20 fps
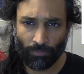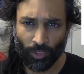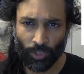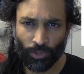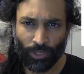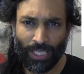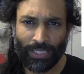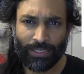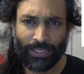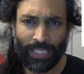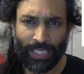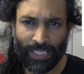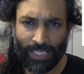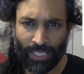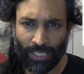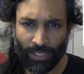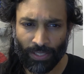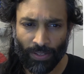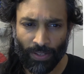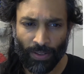So that's the
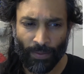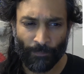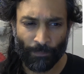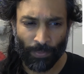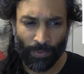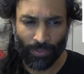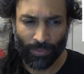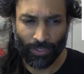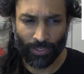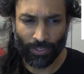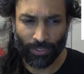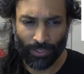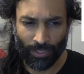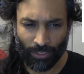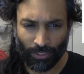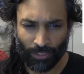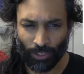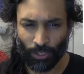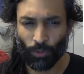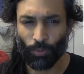idea.
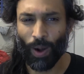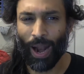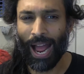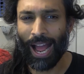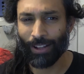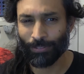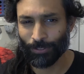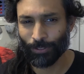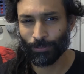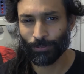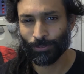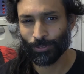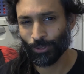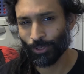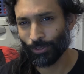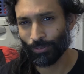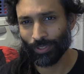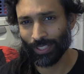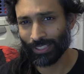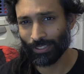The graph of sort
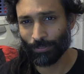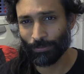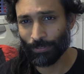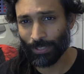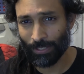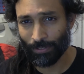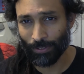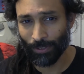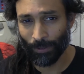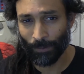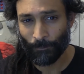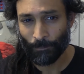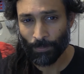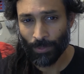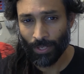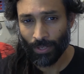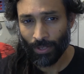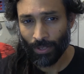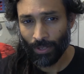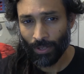of like the fever.
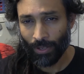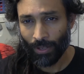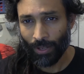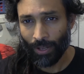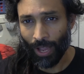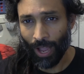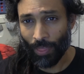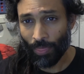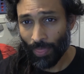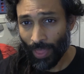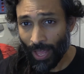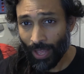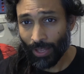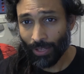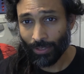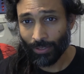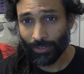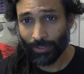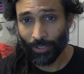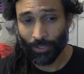And
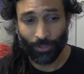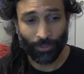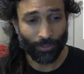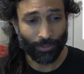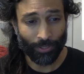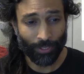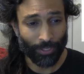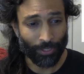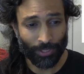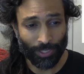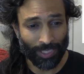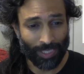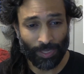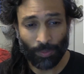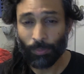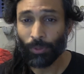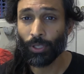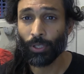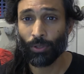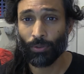then here's a
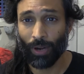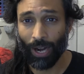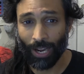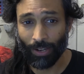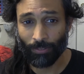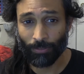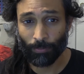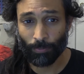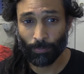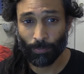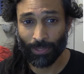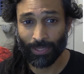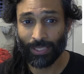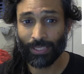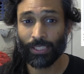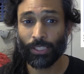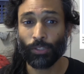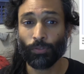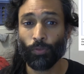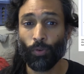similar graph, but
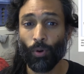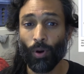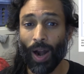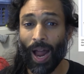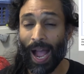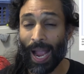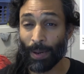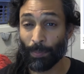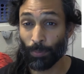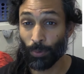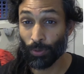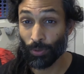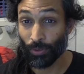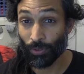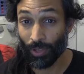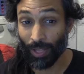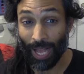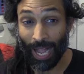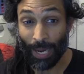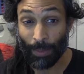this is for
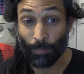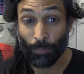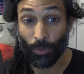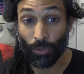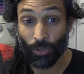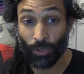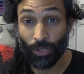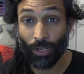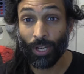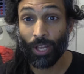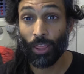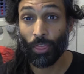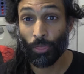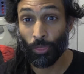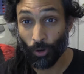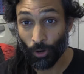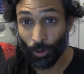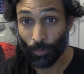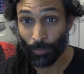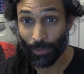
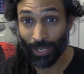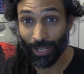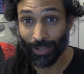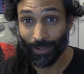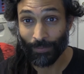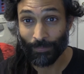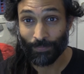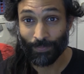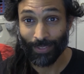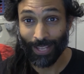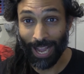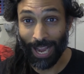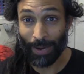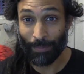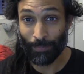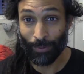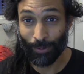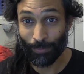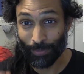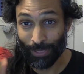hyperthermia.
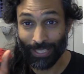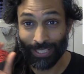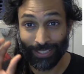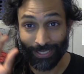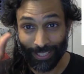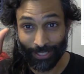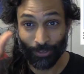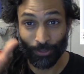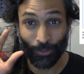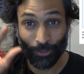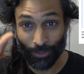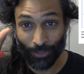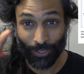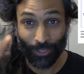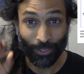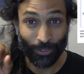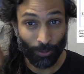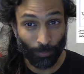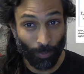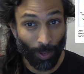Hyper meaning that your
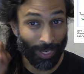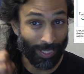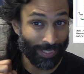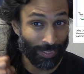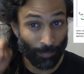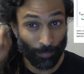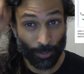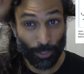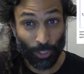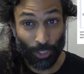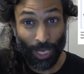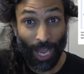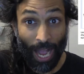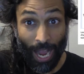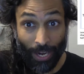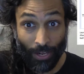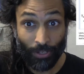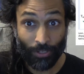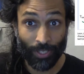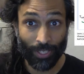body temperature is
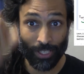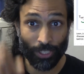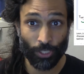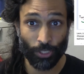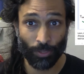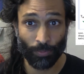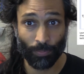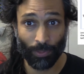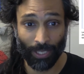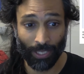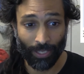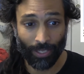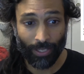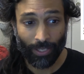higher than it should be.